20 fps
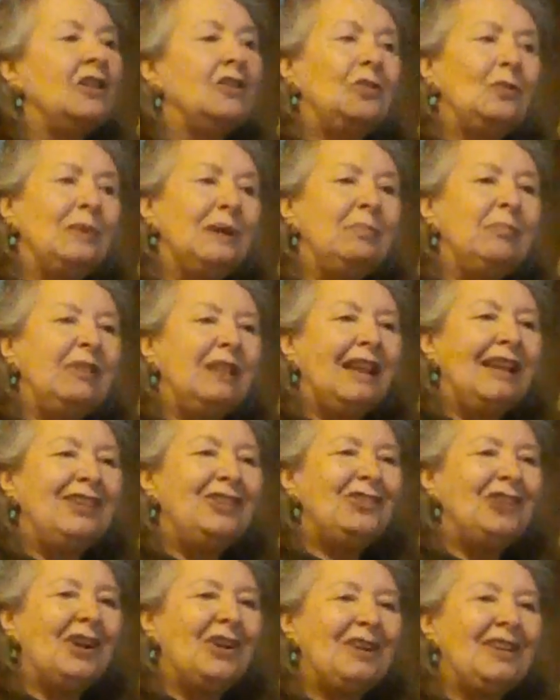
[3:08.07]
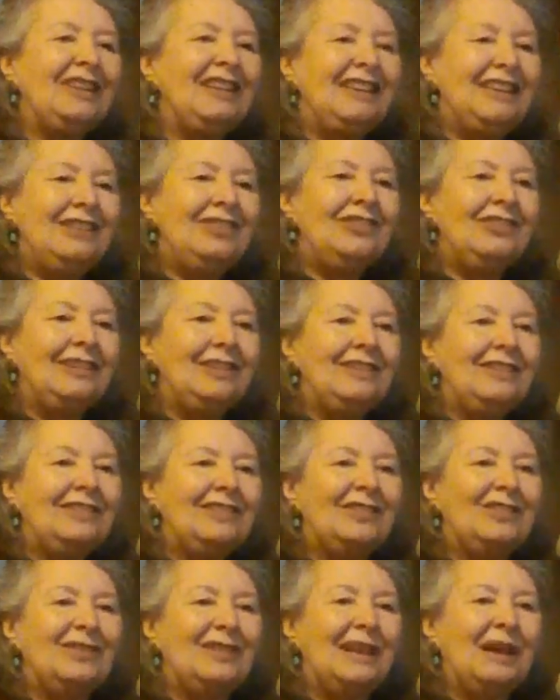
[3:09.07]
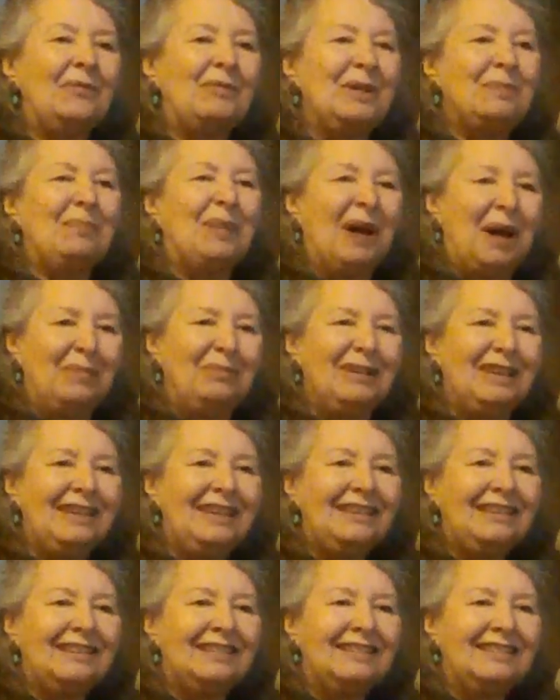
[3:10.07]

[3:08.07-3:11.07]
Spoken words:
Do we pledge our allegiance to that republic?